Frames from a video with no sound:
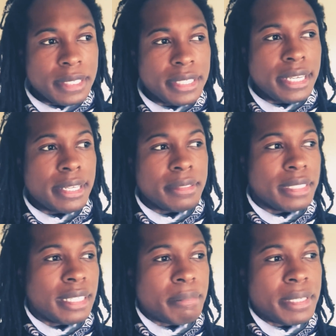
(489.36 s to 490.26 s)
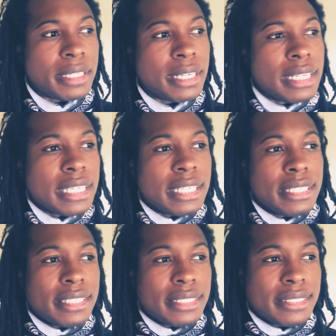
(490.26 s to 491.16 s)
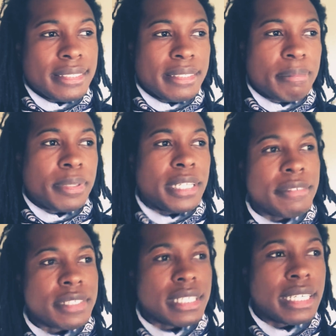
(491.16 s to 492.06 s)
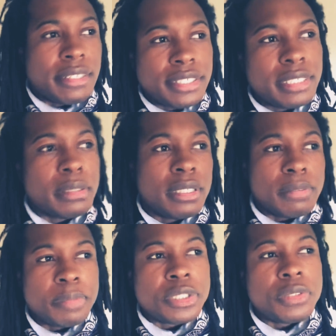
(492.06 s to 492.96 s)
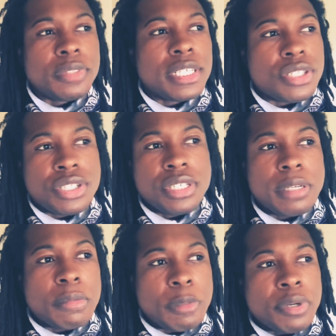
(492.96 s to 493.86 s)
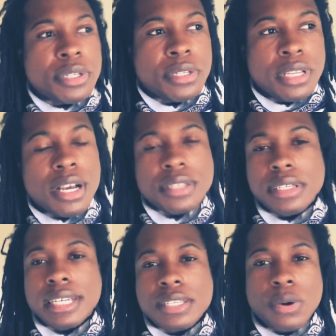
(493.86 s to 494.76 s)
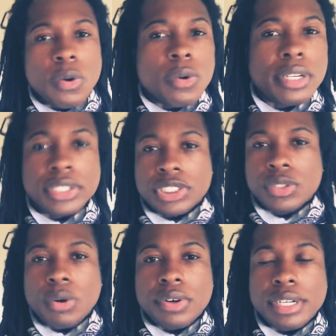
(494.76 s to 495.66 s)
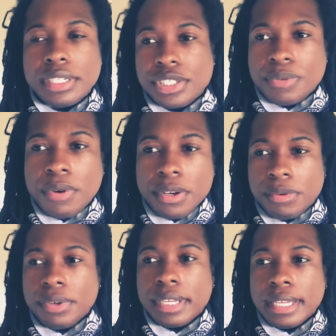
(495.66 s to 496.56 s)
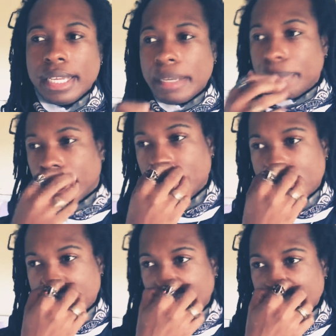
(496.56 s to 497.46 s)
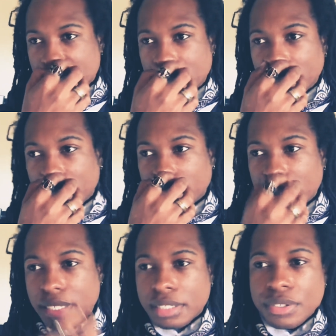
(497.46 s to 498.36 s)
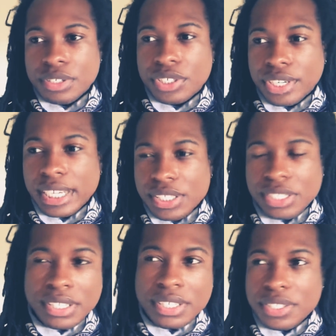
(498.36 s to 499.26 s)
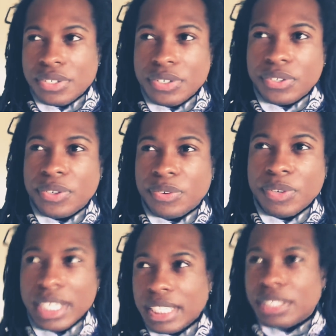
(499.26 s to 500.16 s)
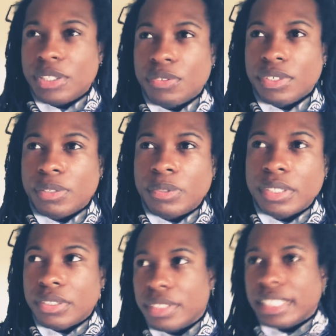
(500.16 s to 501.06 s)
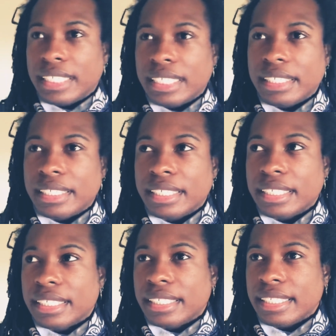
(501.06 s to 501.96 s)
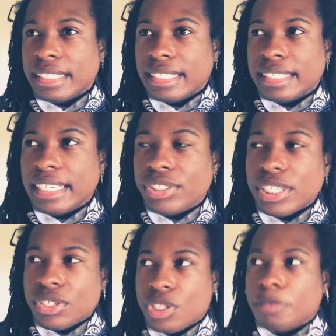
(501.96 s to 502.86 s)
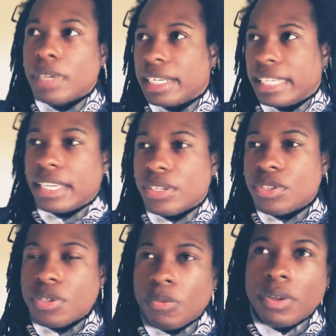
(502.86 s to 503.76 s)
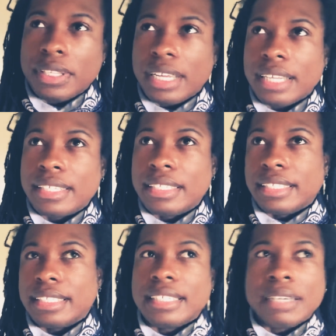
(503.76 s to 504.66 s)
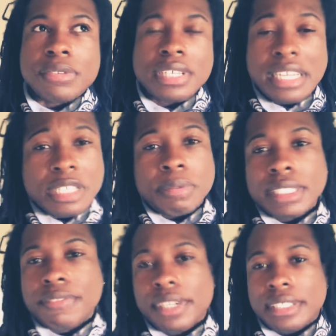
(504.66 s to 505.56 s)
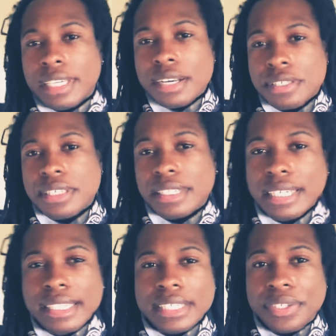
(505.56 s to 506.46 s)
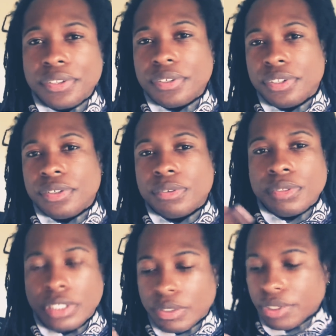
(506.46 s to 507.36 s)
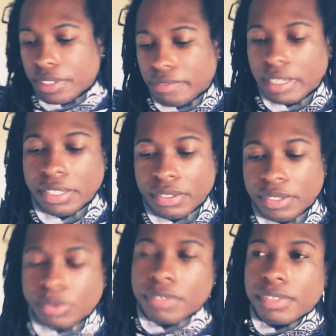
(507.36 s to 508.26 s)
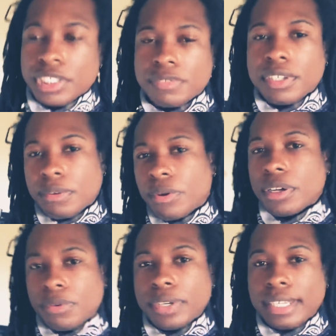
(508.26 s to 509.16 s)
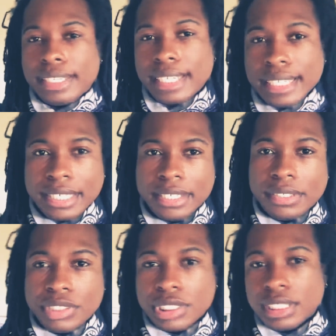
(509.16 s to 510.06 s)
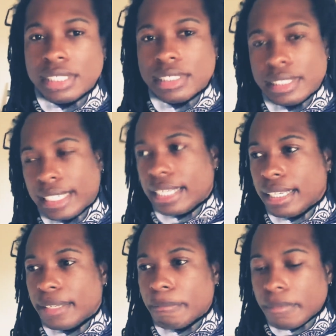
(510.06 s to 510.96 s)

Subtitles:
yeah, I mean, but if it's like you're in an abusive relationship, this person's toxic, and that's a whole other story, then just walk away. But I would say like somebody does lose their attraction to you over one little thing and then get that attraction to somebody else and whatnot, then I would say that's pretty fucking toxic. You do you, you know your value, your worth, and just fucking walk away. You know, just because they,